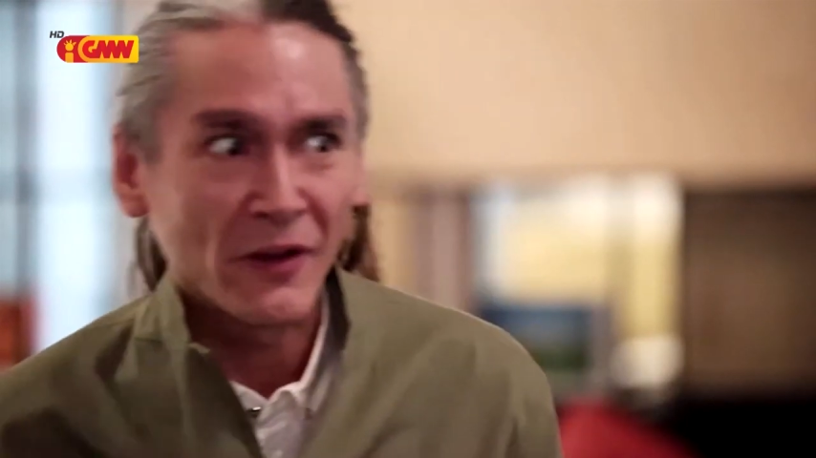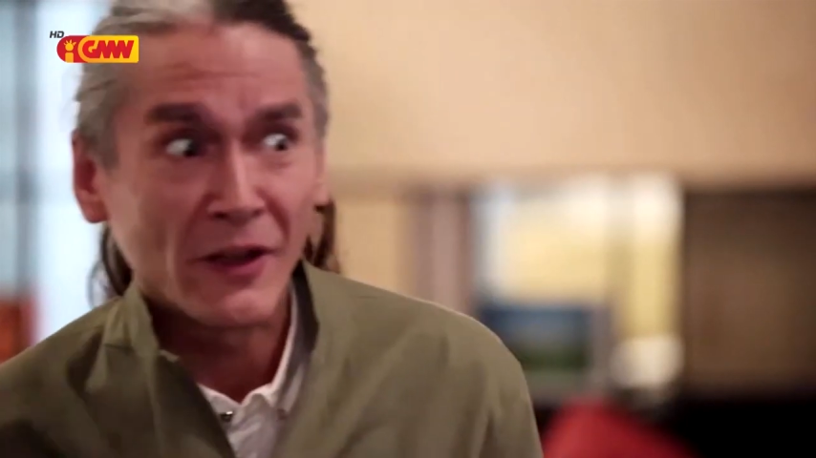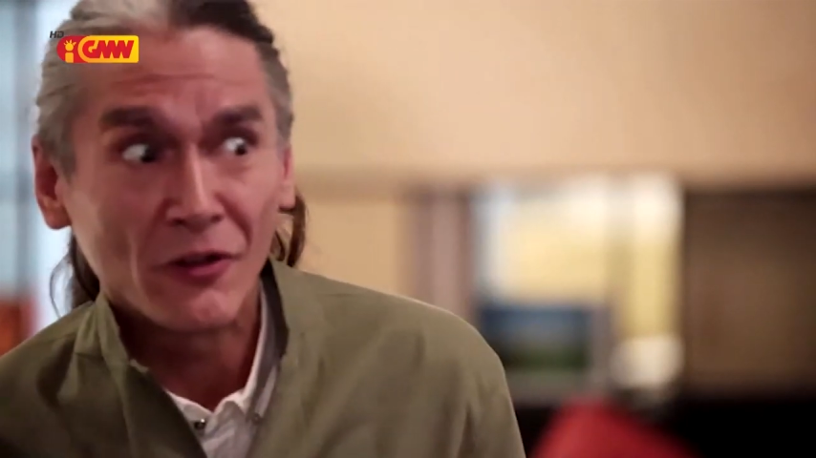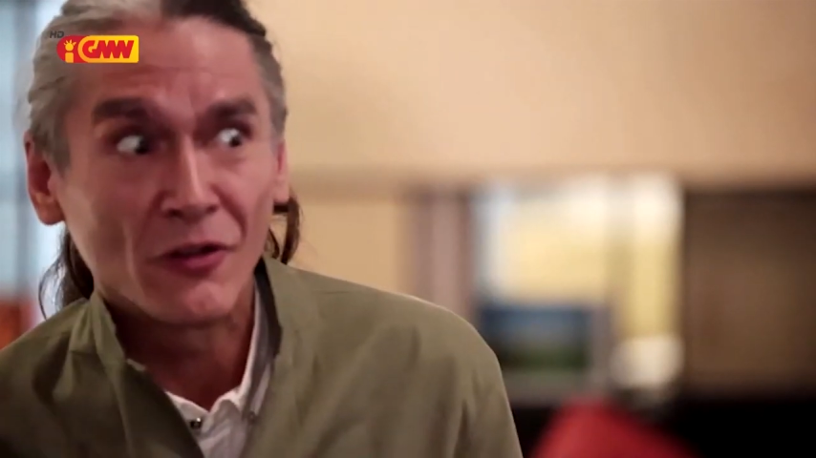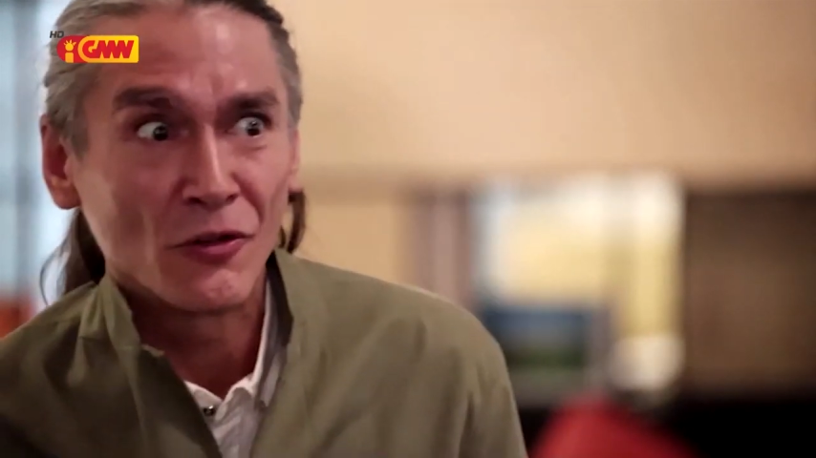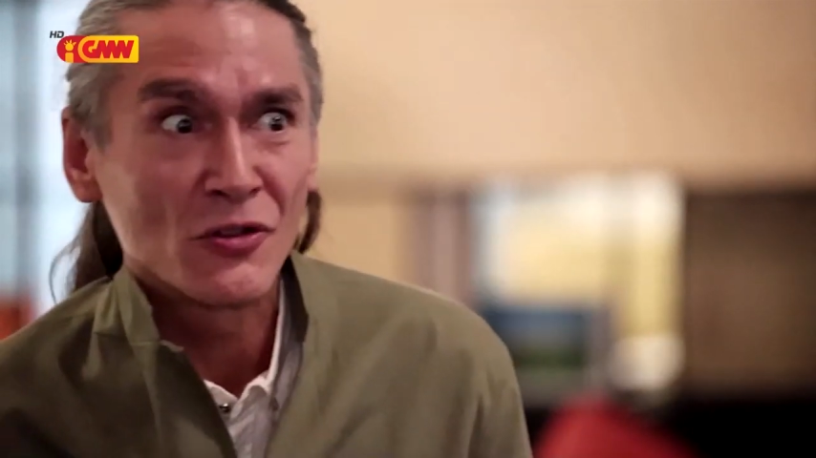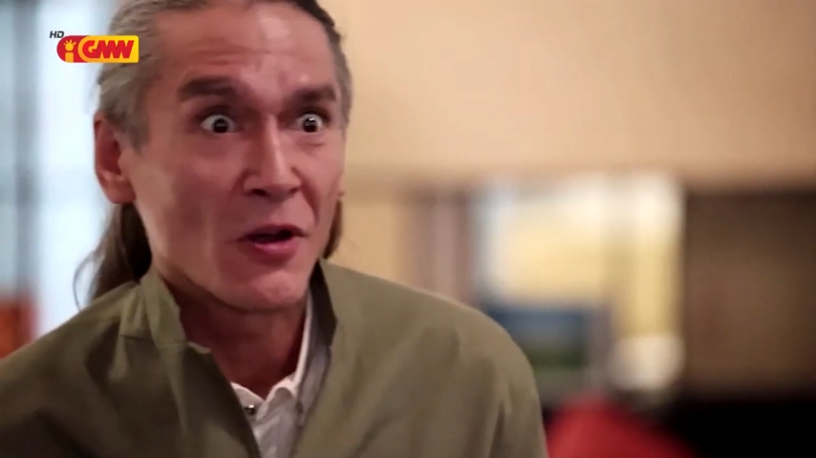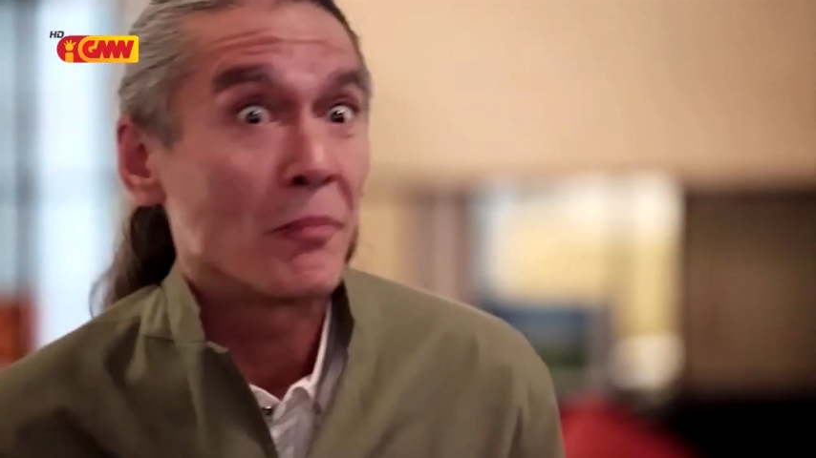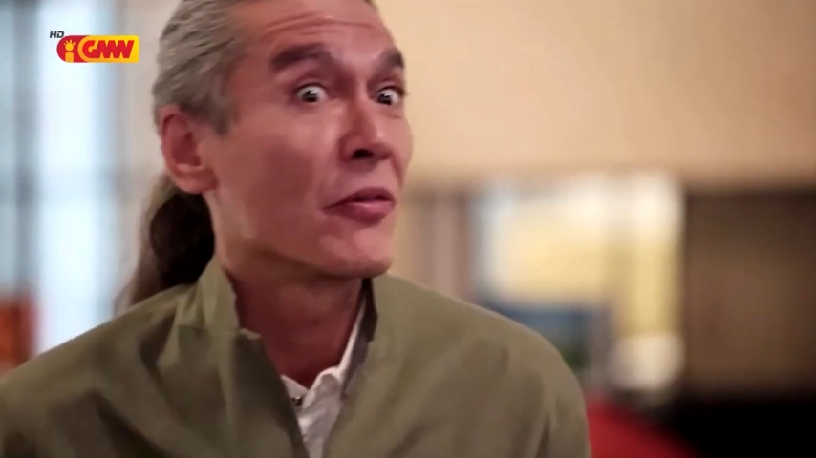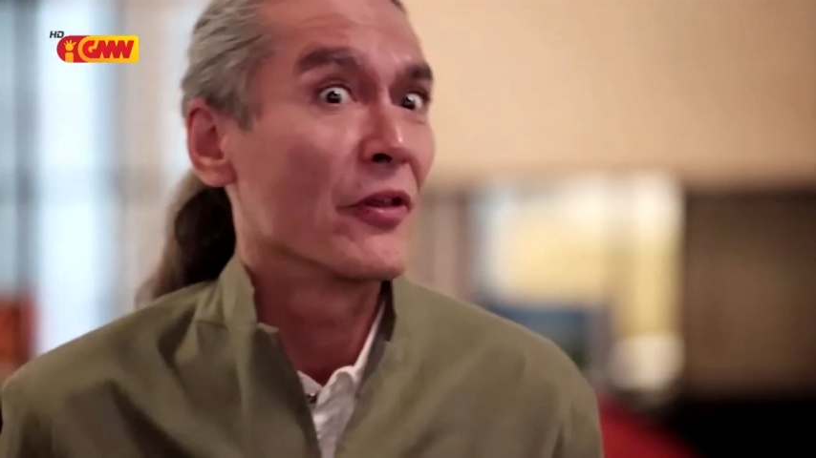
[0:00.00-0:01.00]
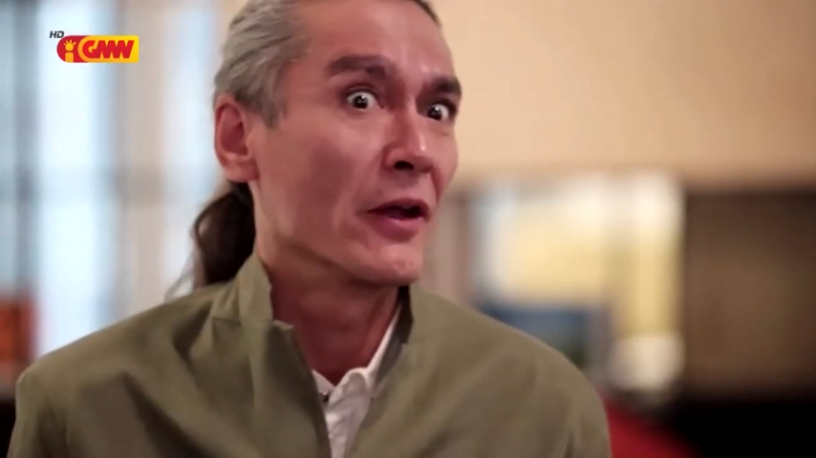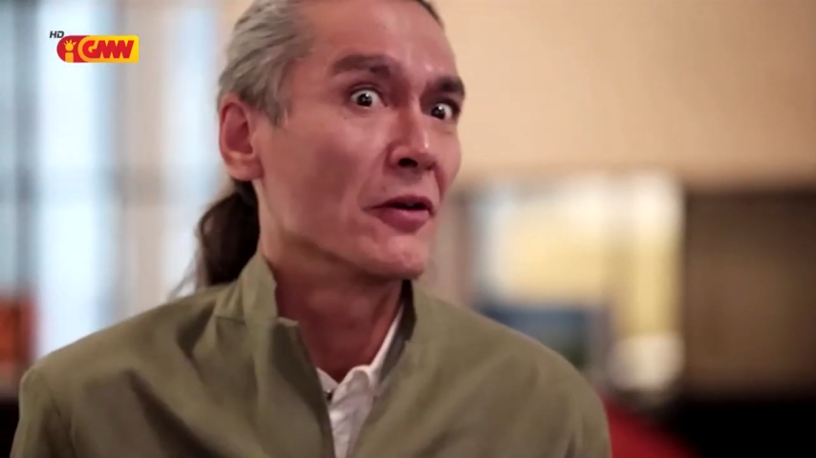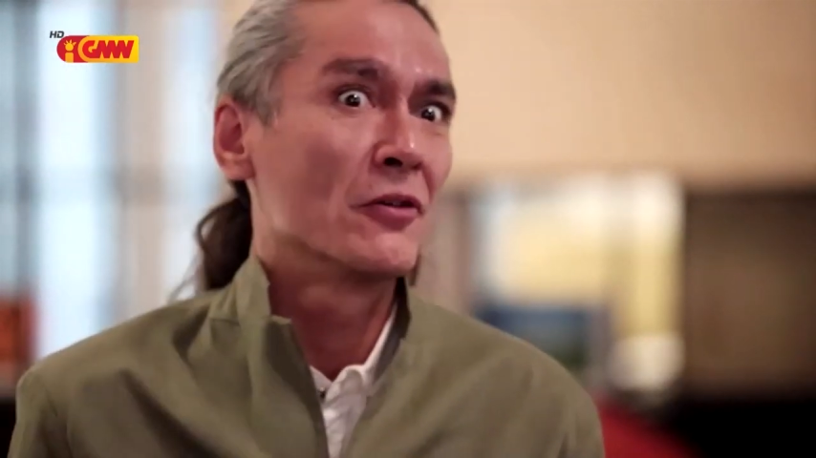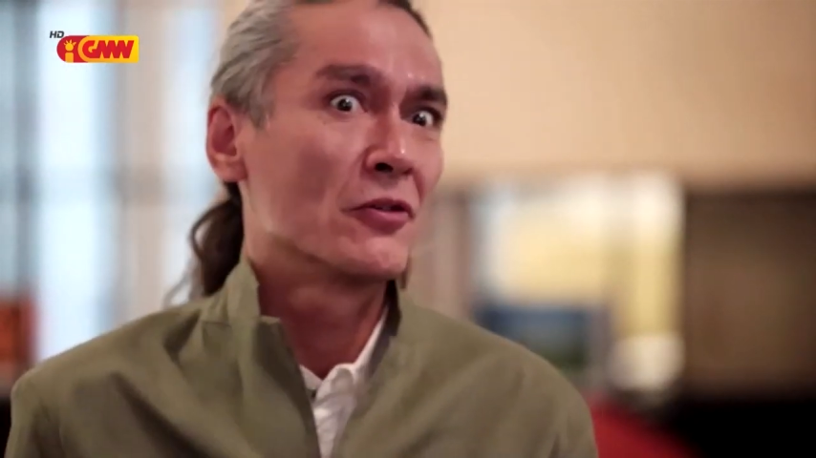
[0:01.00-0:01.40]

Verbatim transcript: need to do something